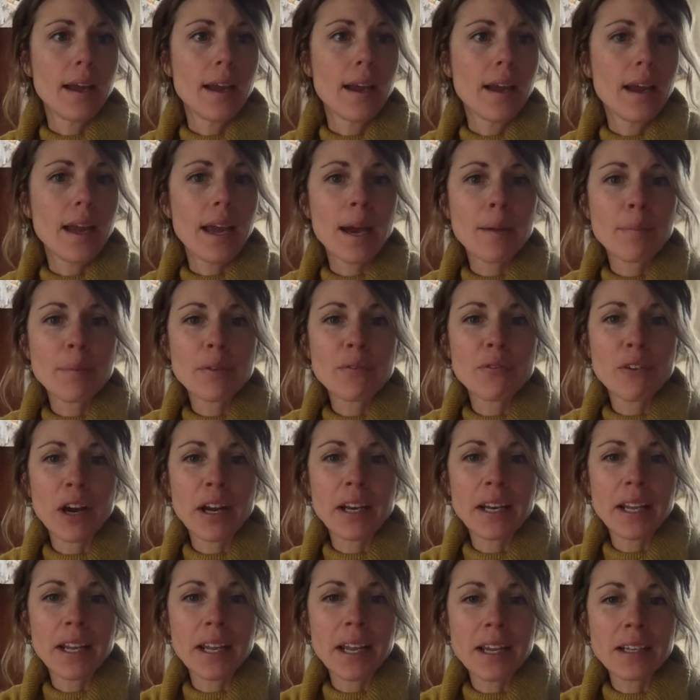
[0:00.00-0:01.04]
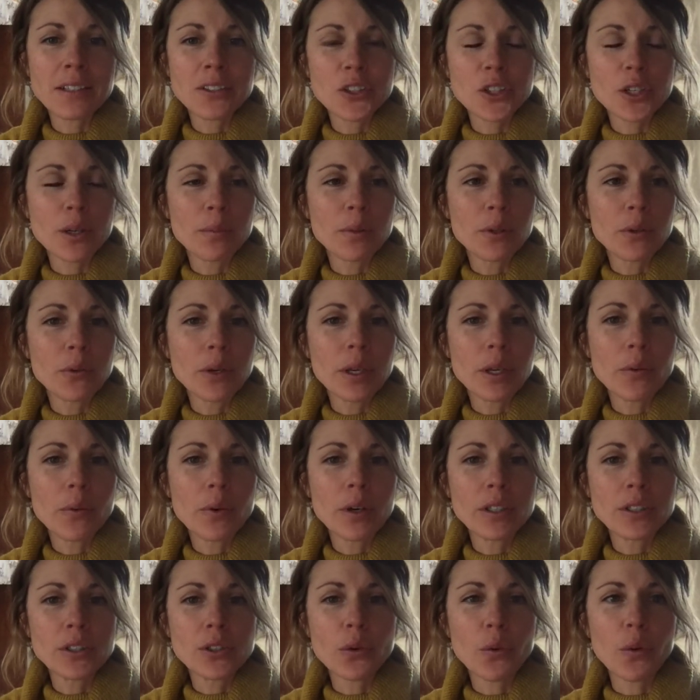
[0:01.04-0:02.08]
Happy Friday, HWE
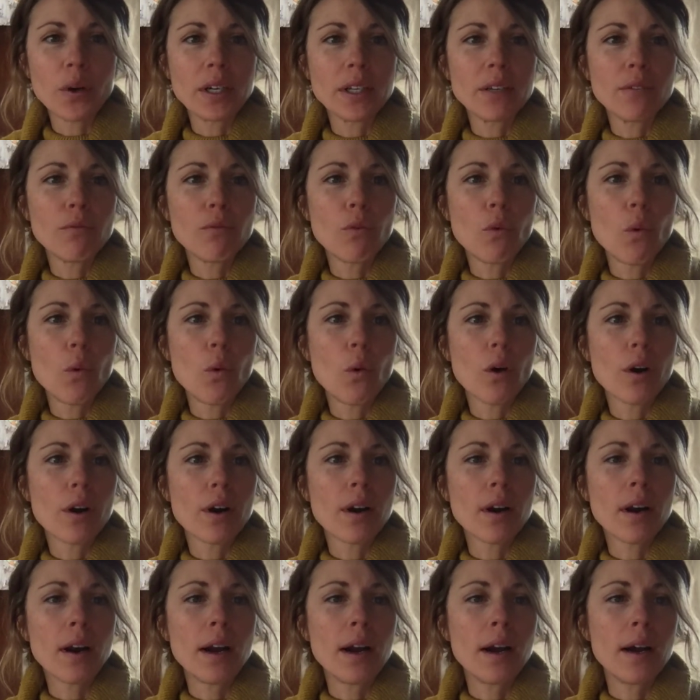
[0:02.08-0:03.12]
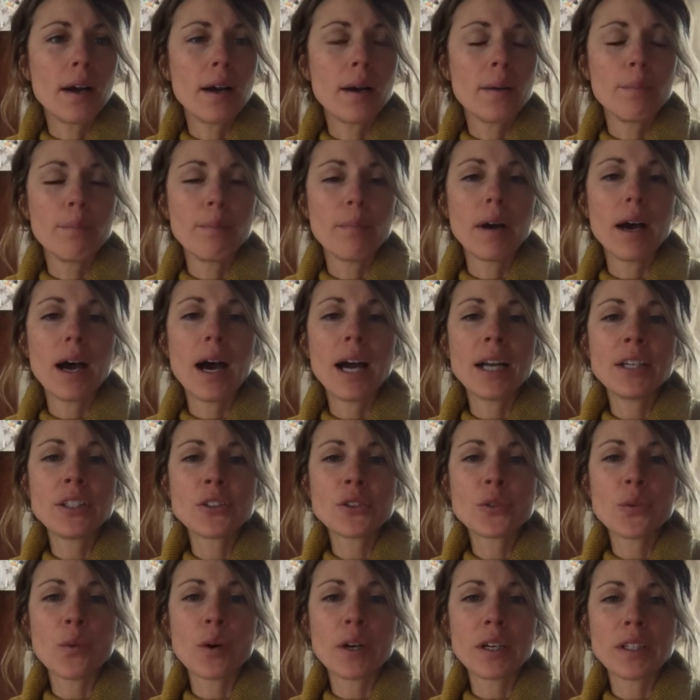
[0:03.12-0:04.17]
124. I
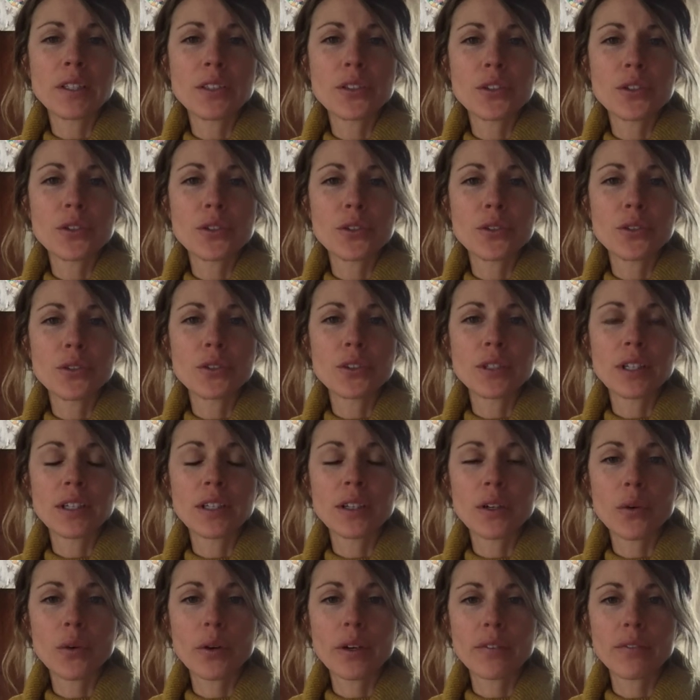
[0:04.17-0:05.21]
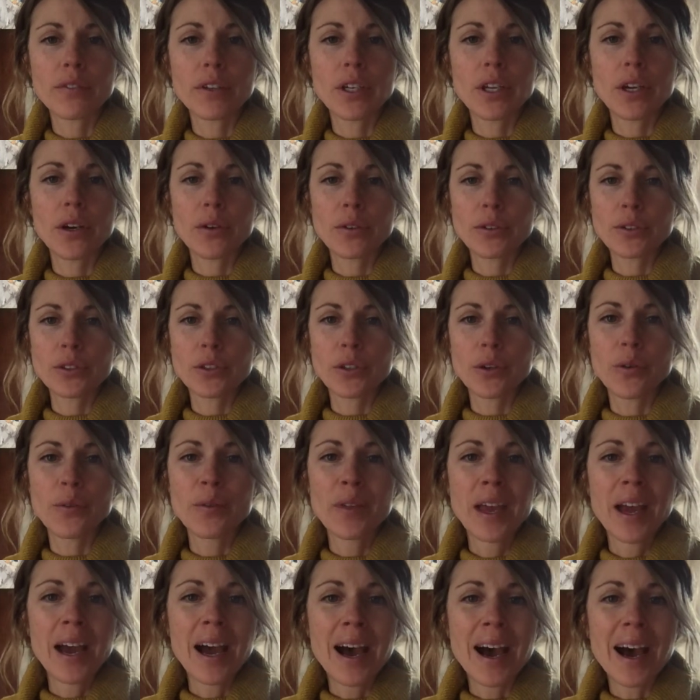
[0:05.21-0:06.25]
just wanted to send a quick video. So
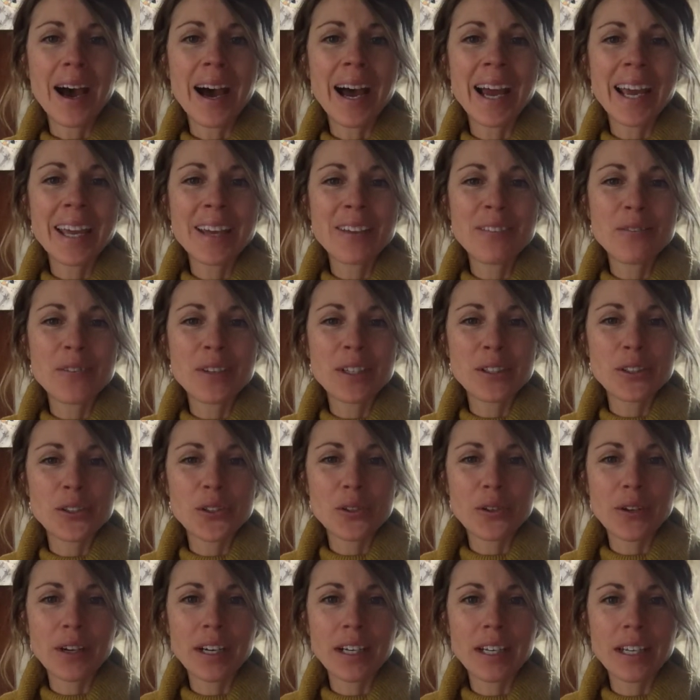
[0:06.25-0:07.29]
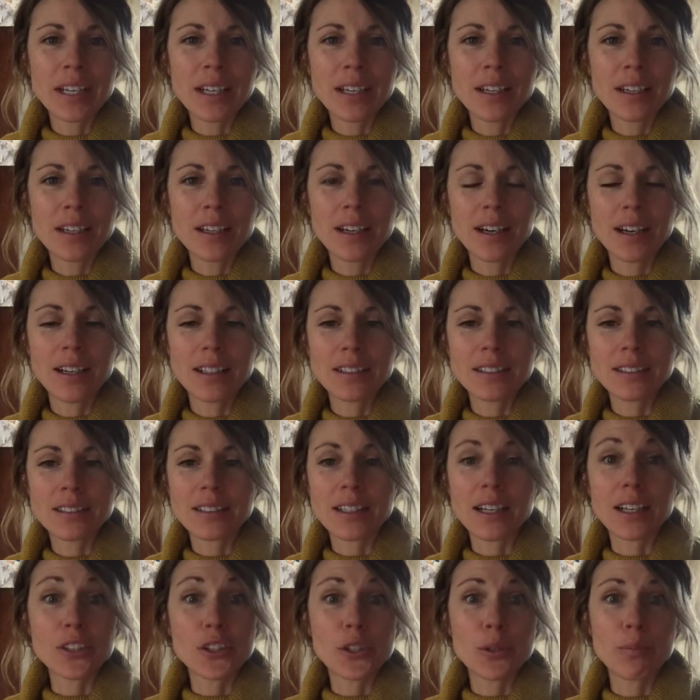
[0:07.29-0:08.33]
I had finished grading a
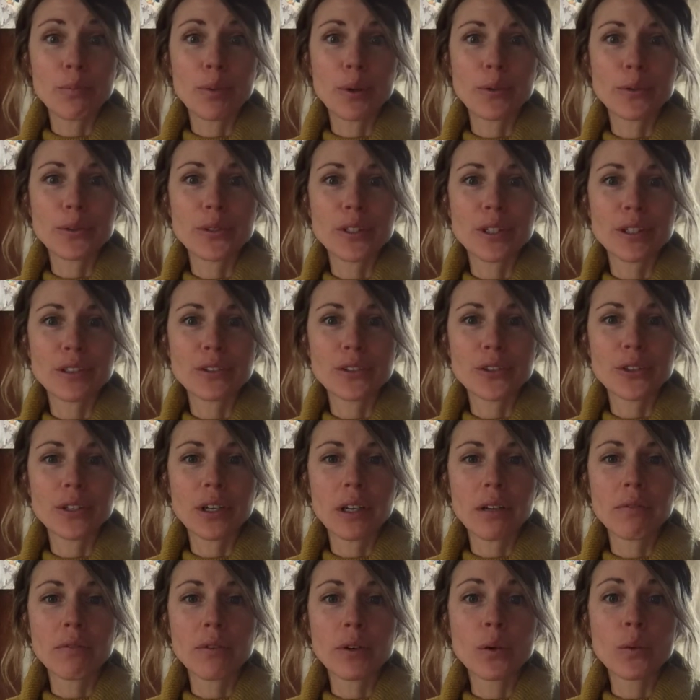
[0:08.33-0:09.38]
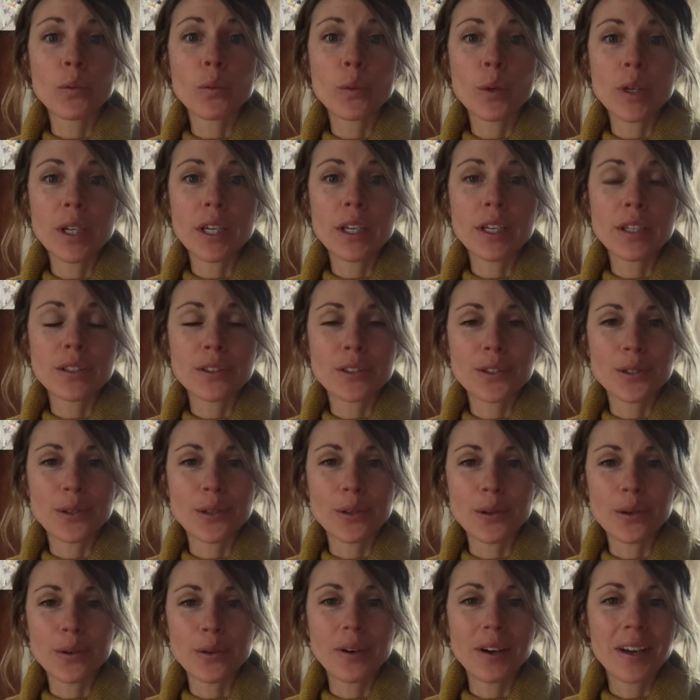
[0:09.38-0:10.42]
discussion post yesterday for week
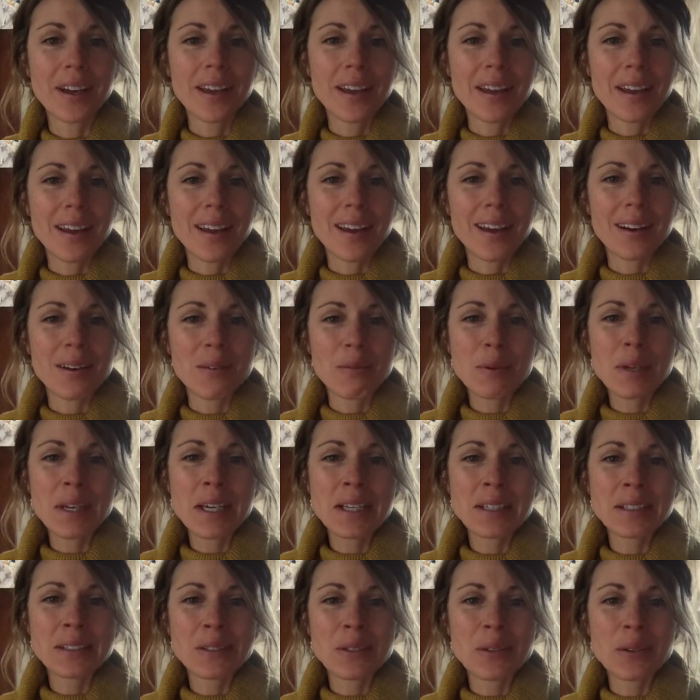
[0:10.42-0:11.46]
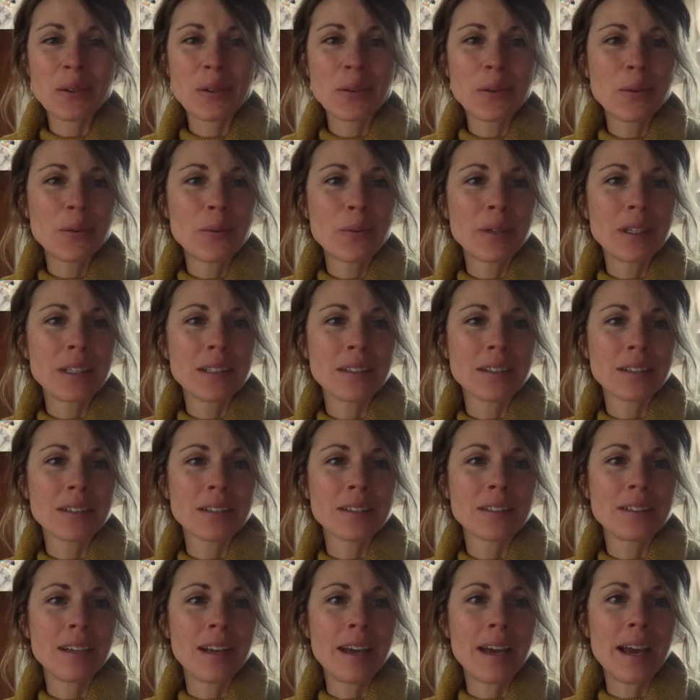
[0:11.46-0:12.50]
two. And week two, we
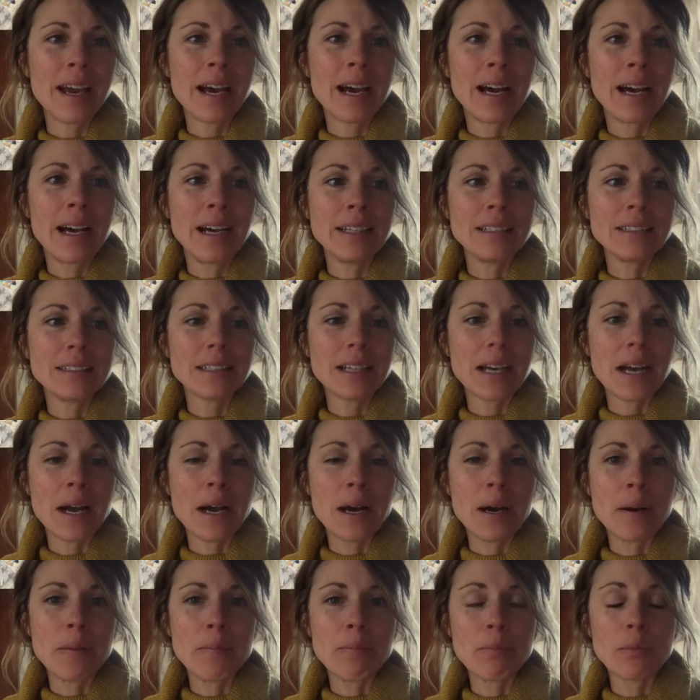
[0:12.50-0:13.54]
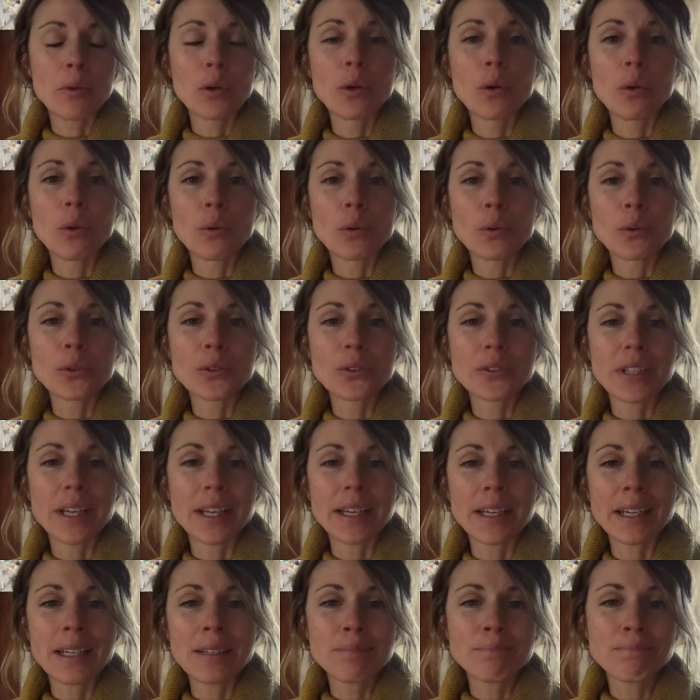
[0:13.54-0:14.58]
looked at goal
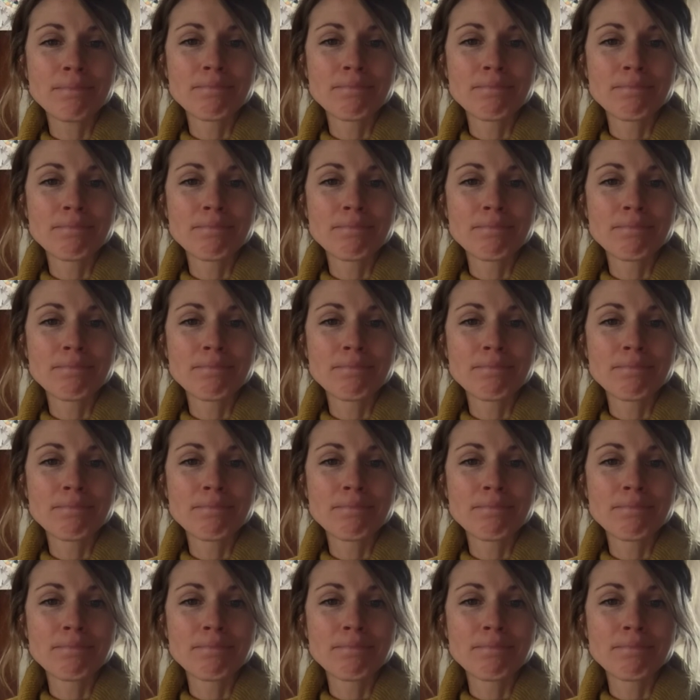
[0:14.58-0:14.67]
setting